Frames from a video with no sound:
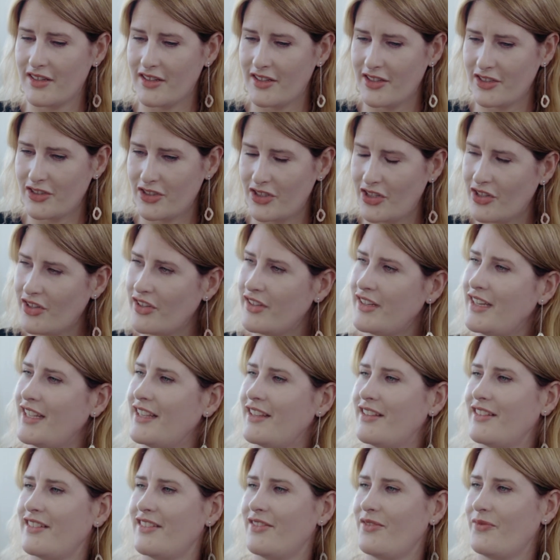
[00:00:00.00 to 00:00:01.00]

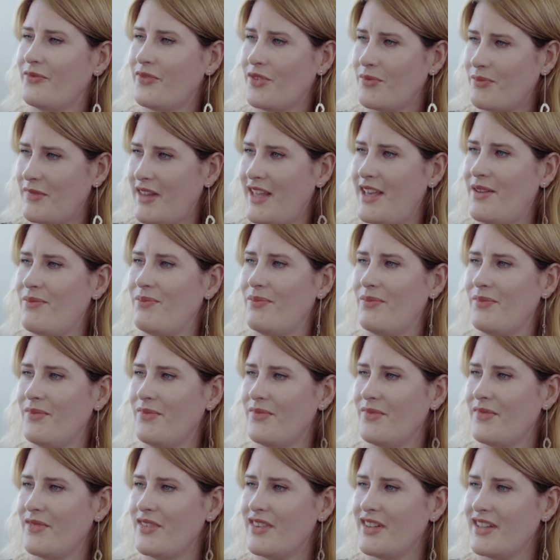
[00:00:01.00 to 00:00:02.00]
Learning from them
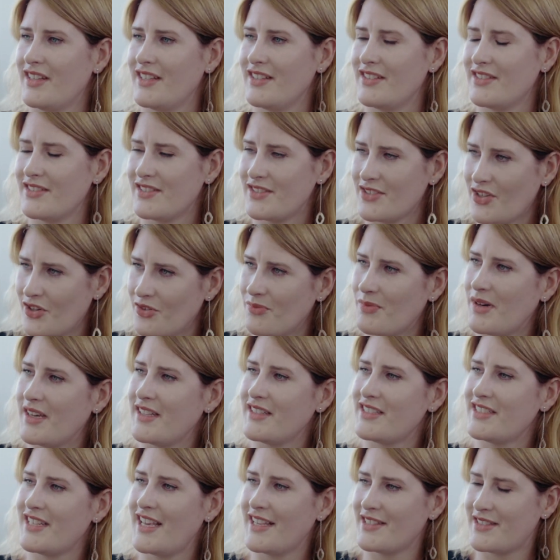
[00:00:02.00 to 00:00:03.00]
so
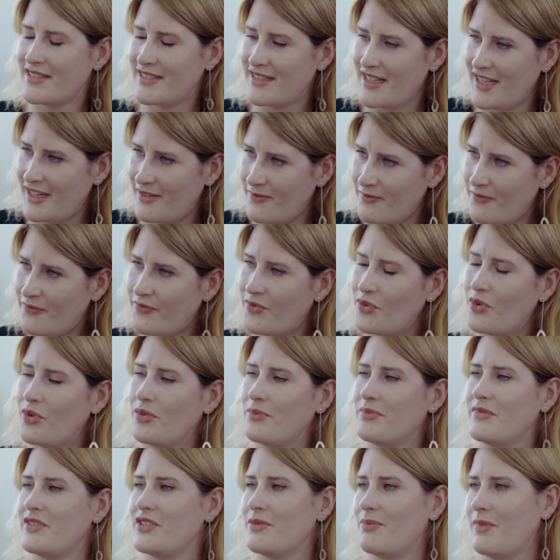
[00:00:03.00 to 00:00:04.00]
much has
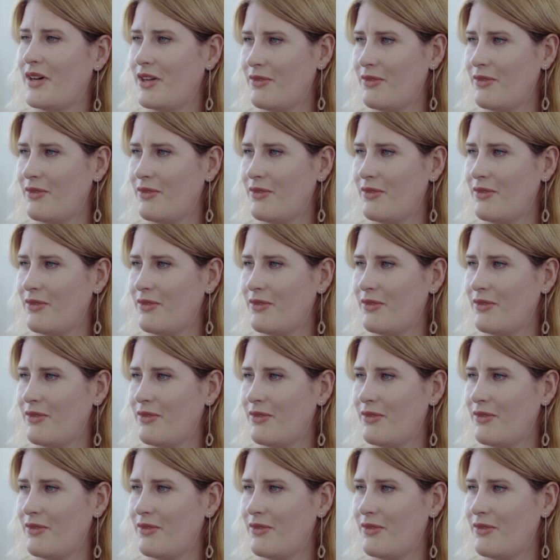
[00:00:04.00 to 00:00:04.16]
informed my